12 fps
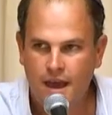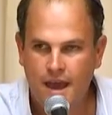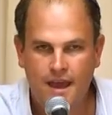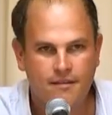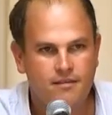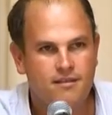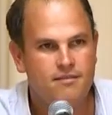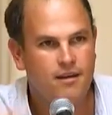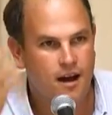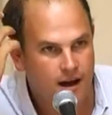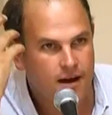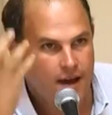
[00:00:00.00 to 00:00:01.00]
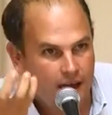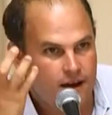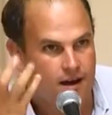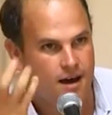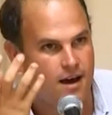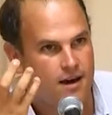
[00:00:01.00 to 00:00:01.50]
And
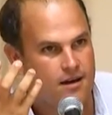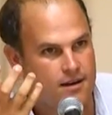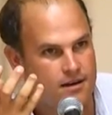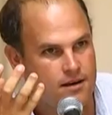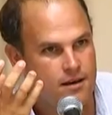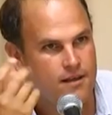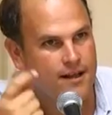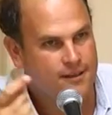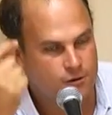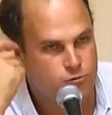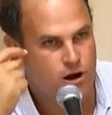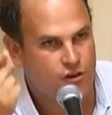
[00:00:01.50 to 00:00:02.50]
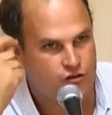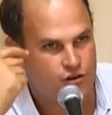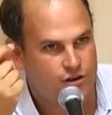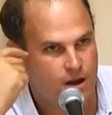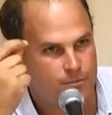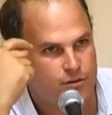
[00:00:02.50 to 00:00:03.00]
drachecha. That's
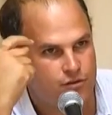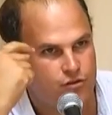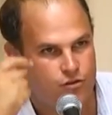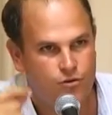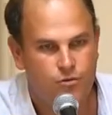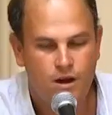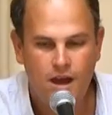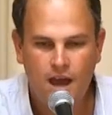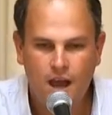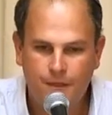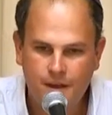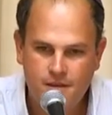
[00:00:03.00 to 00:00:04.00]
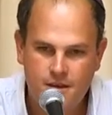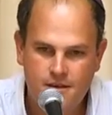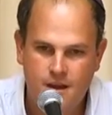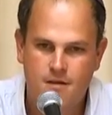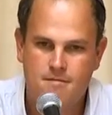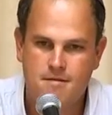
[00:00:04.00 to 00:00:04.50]
question number 2. And this
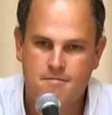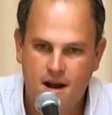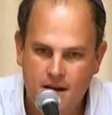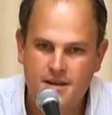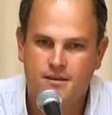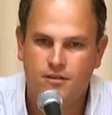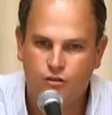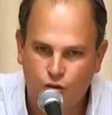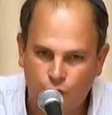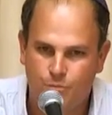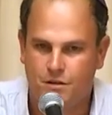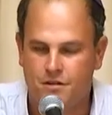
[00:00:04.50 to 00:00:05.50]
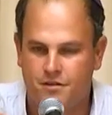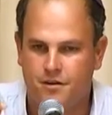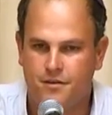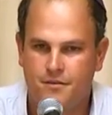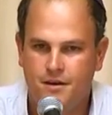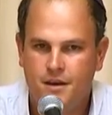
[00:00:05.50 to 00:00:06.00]
is how Maimonides interprets it.